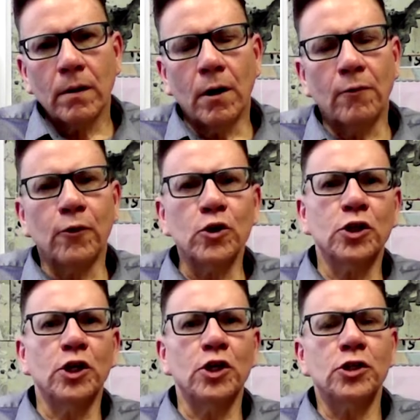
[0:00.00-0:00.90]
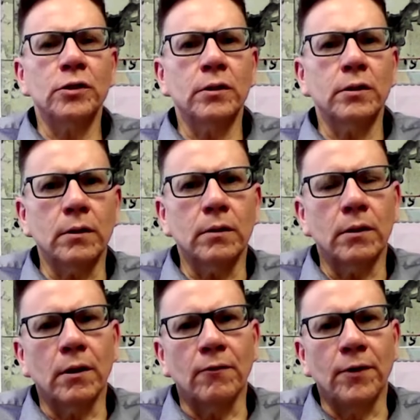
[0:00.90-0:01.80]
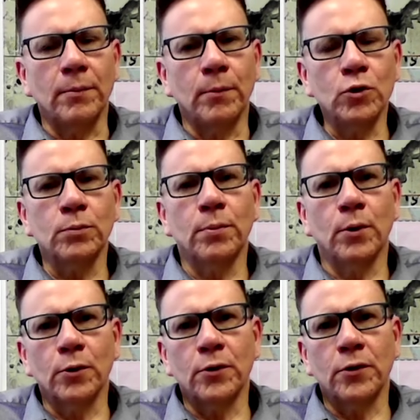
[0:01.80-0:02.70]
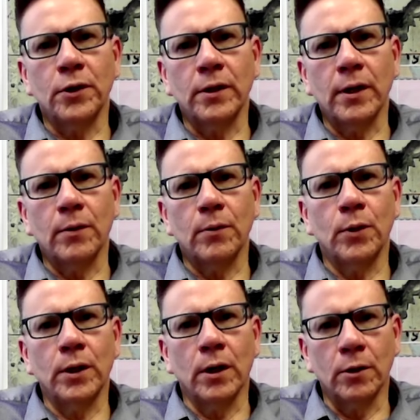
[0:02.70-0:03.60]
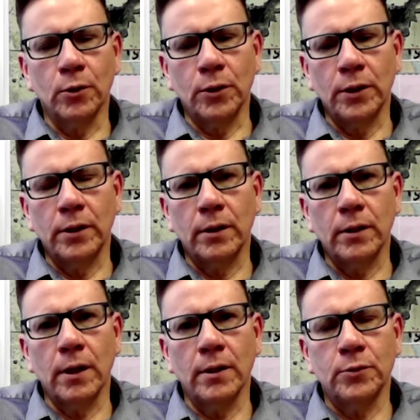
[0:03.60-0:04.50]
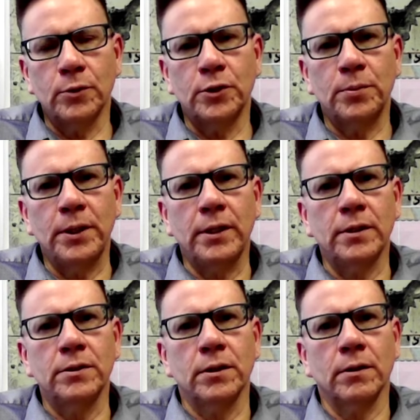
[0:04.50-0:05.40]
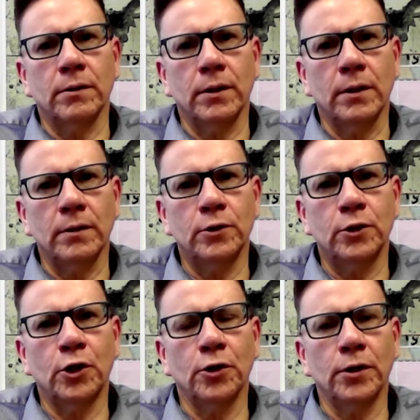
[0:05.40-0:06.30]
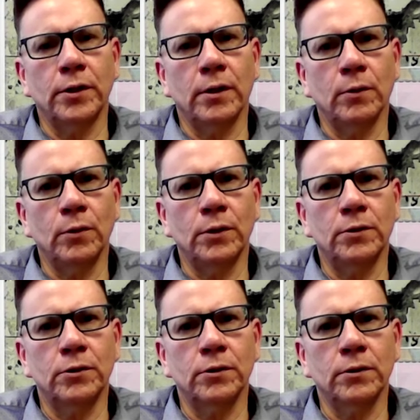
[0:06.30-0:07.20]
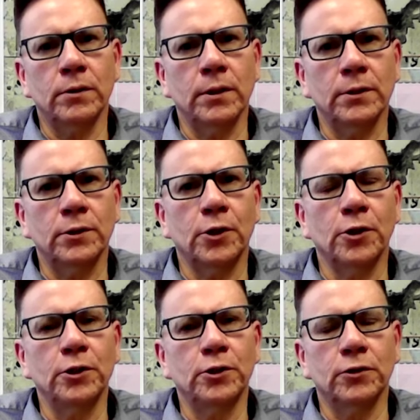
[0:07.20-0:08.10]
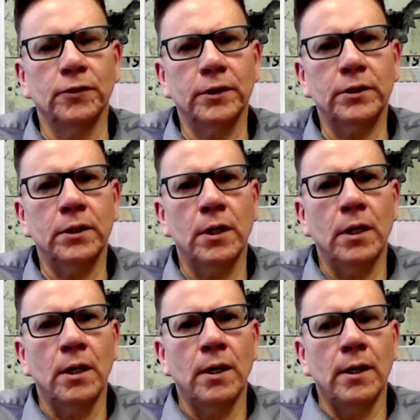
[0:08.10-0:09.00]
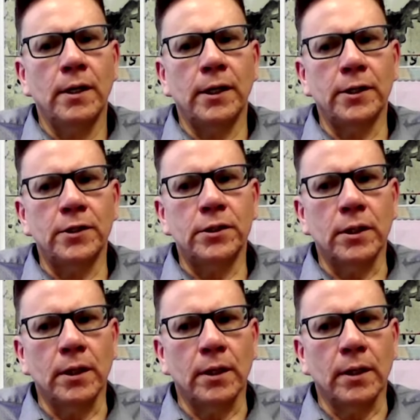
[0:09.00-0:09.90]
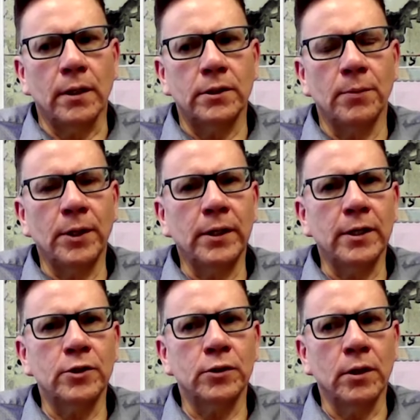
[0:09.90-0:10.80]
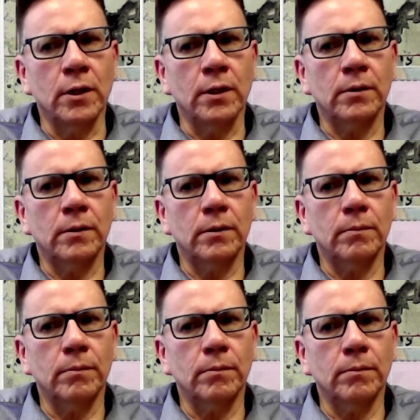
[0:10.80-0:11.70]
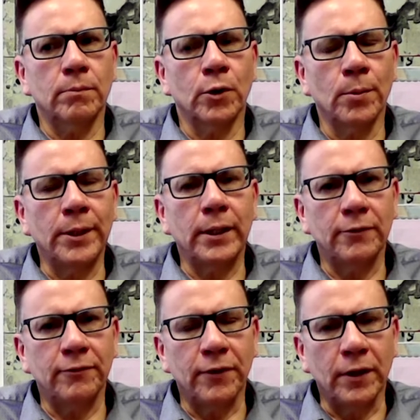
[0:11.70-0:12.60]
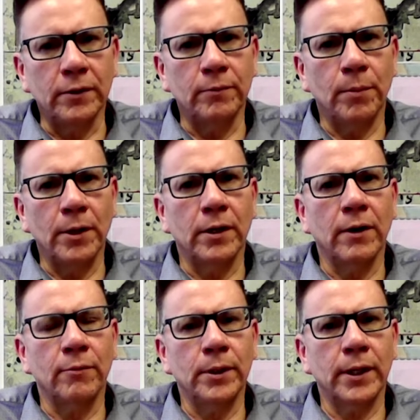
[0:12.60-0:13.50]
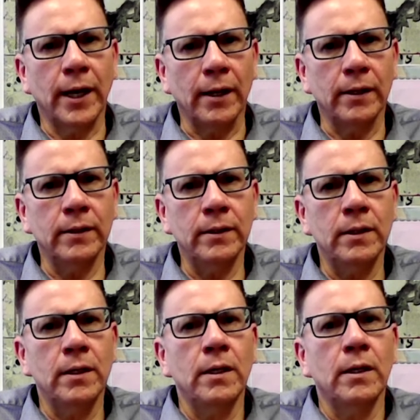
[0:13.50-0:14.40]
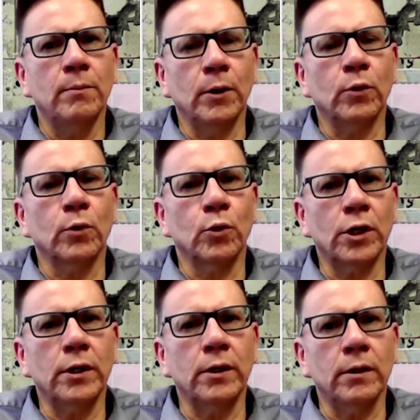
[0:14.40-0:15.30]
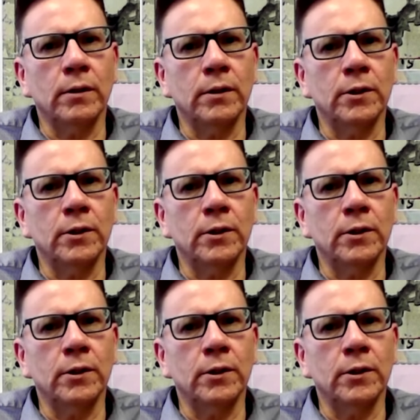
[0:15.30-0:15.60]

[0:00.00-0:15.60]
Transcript: Our First Nation, the most important thing that we are doing as we speak is our security, our own internal security service. It's something that's not permanently funded by the government of Canada, but we're working on